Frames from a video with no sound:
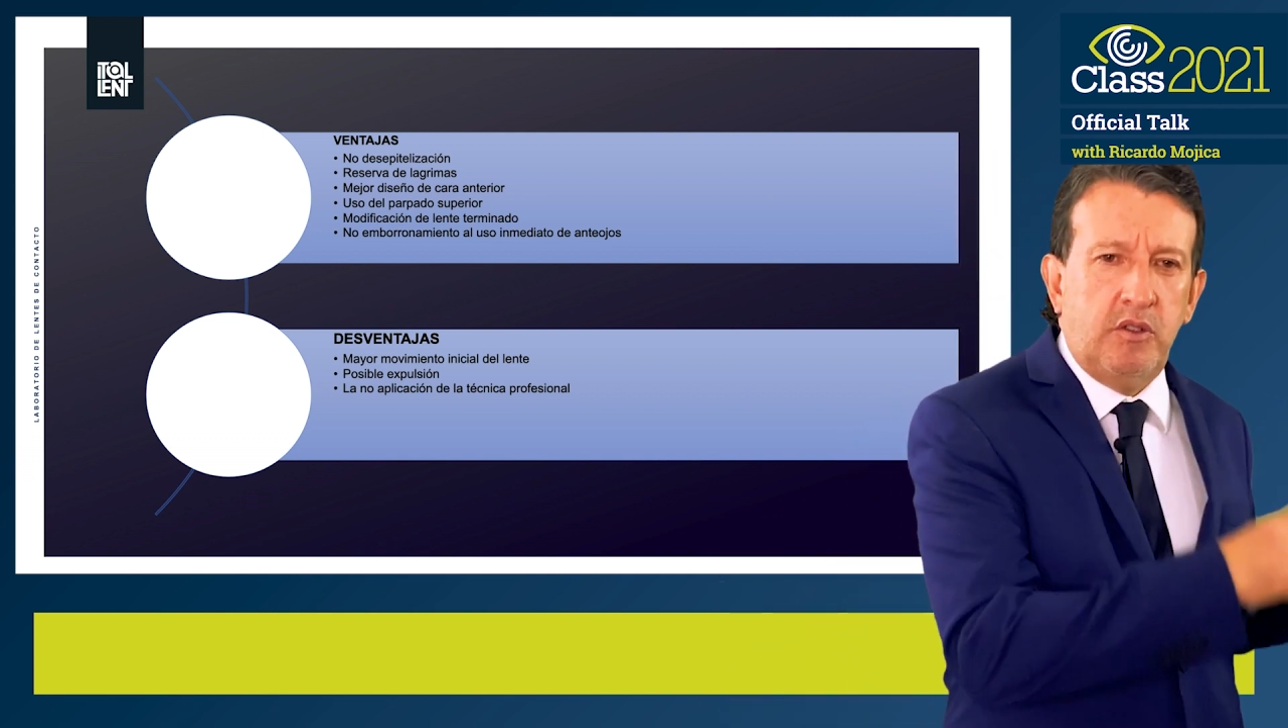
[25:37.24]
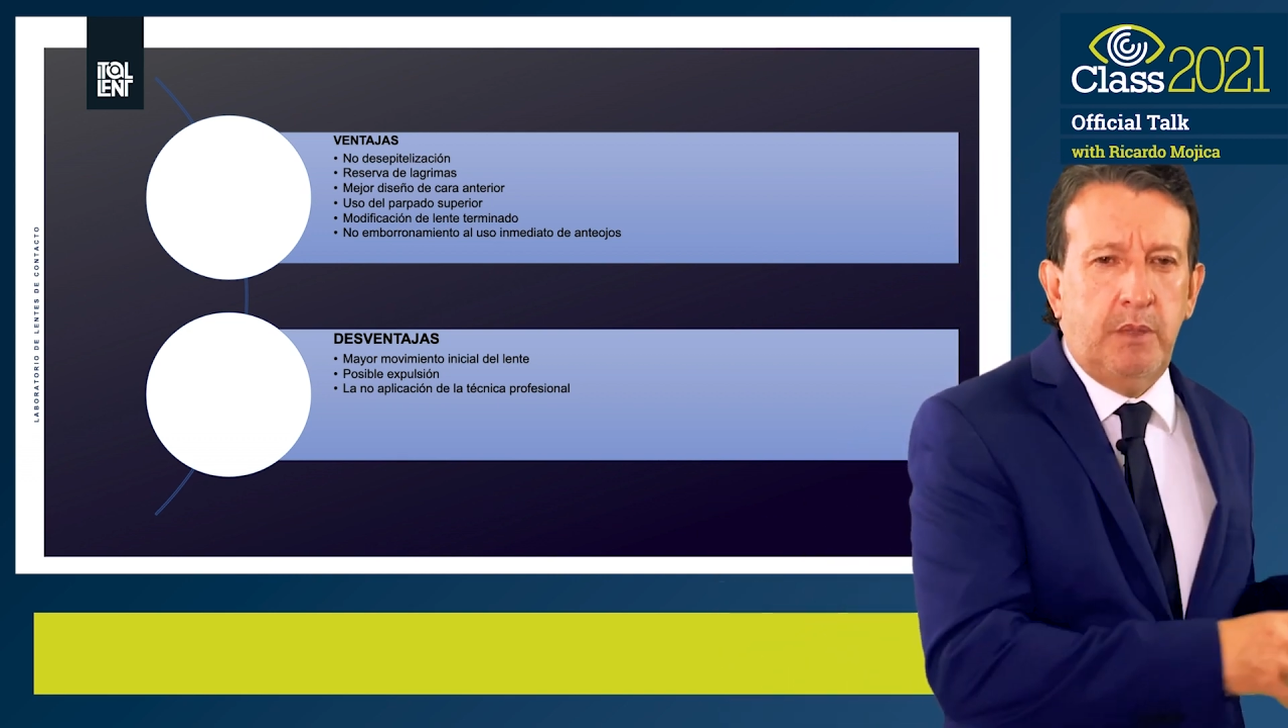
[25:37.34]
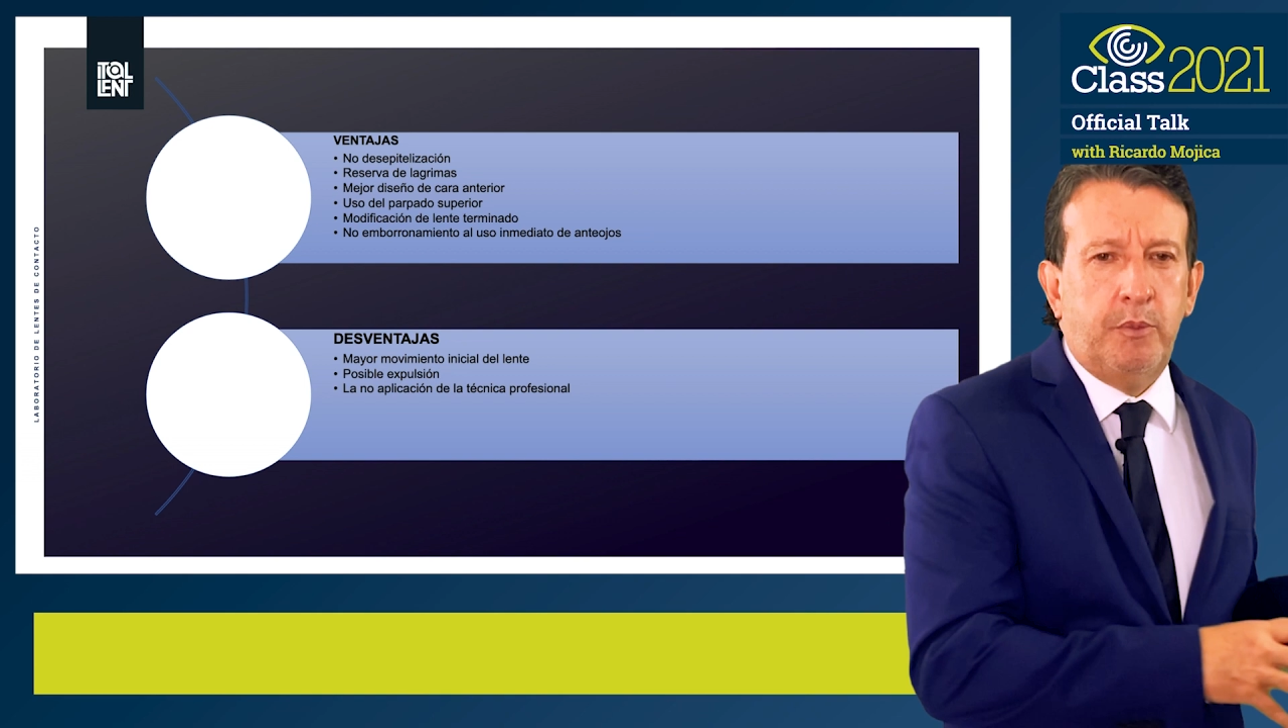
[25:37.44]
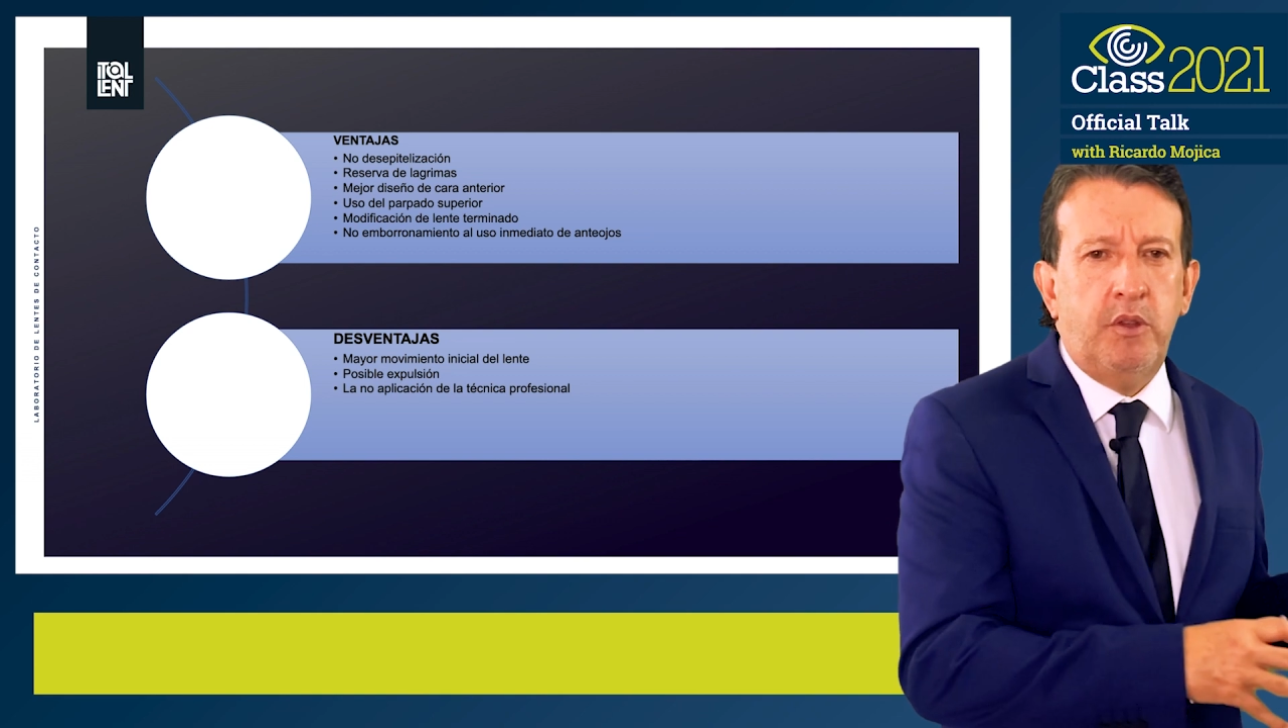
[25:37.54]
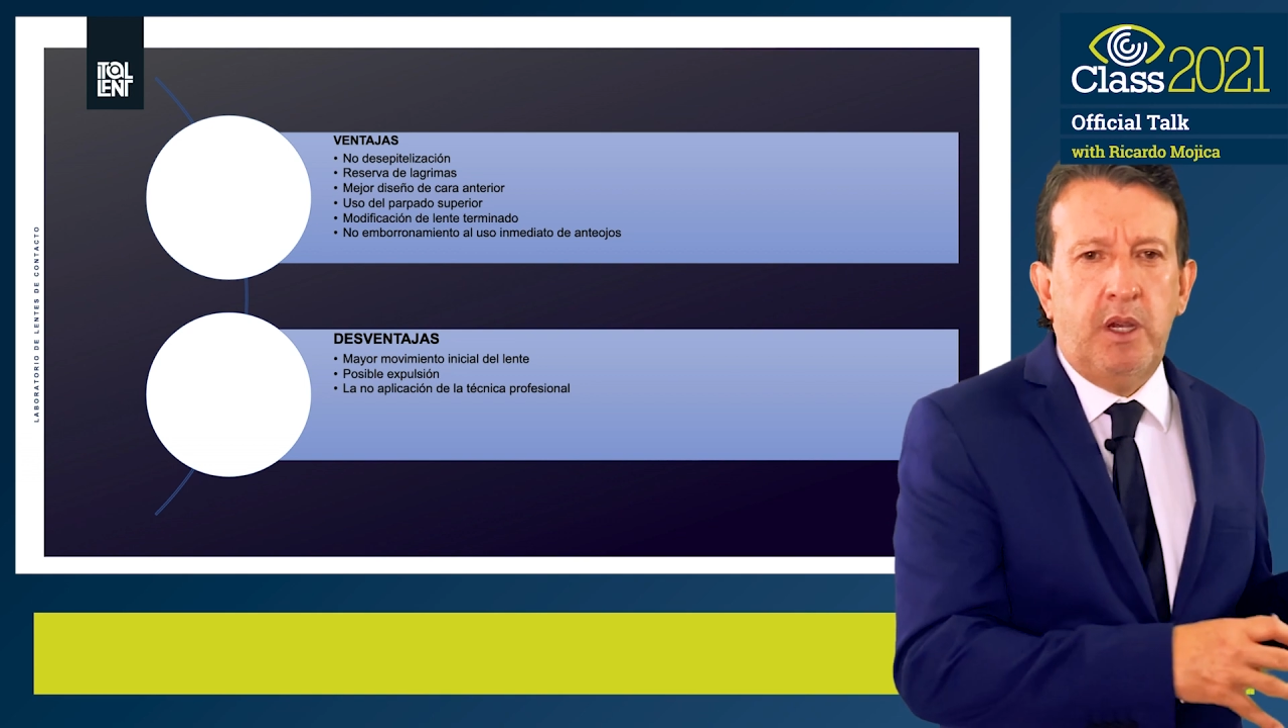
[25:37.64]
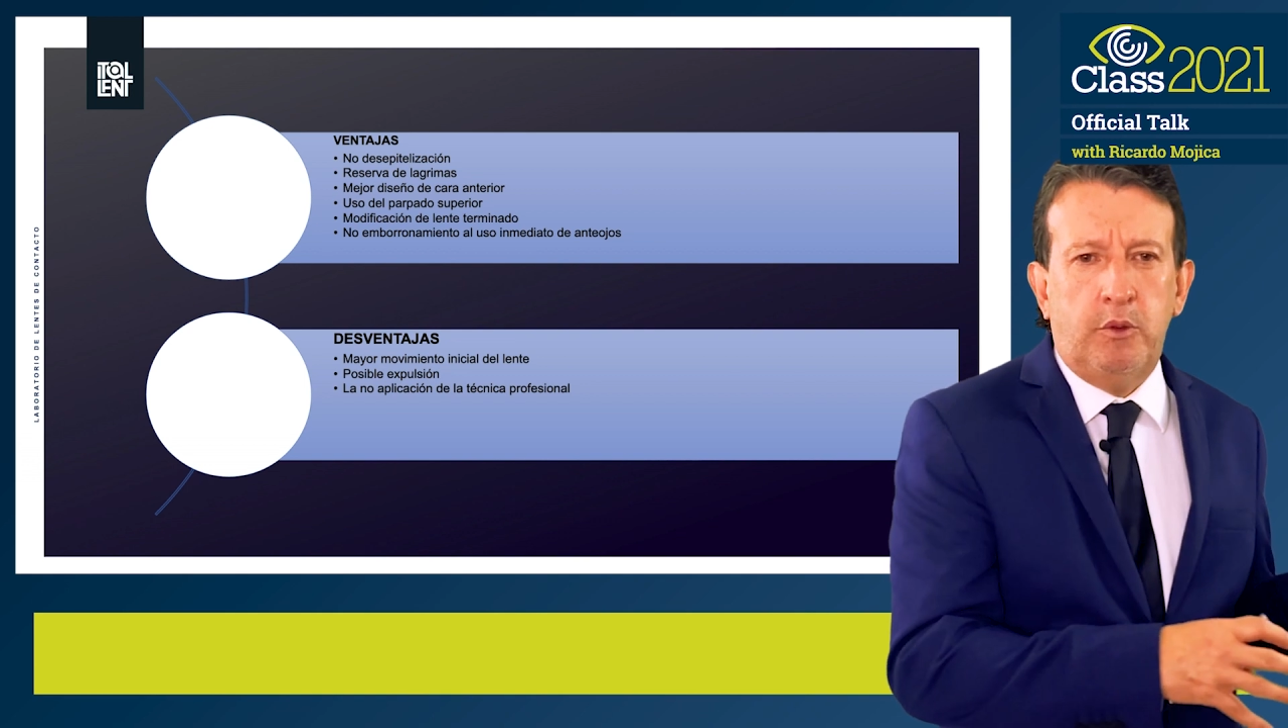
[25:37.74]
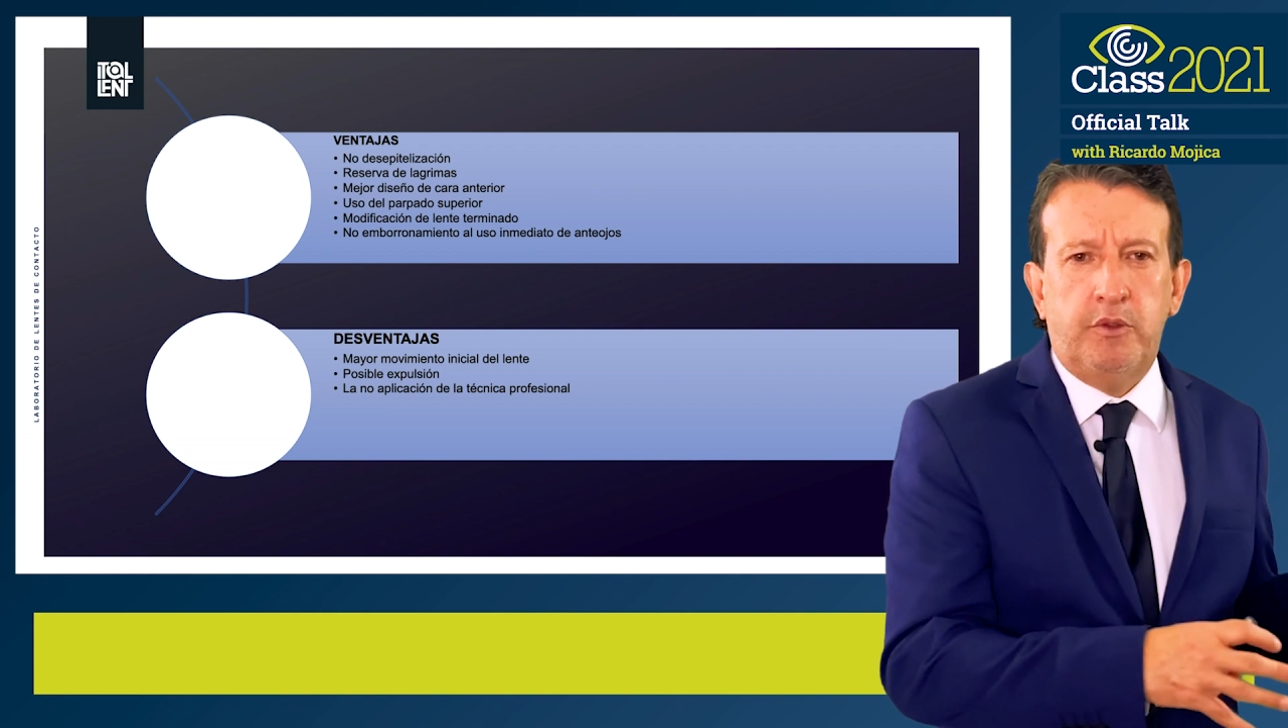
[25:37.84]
if I have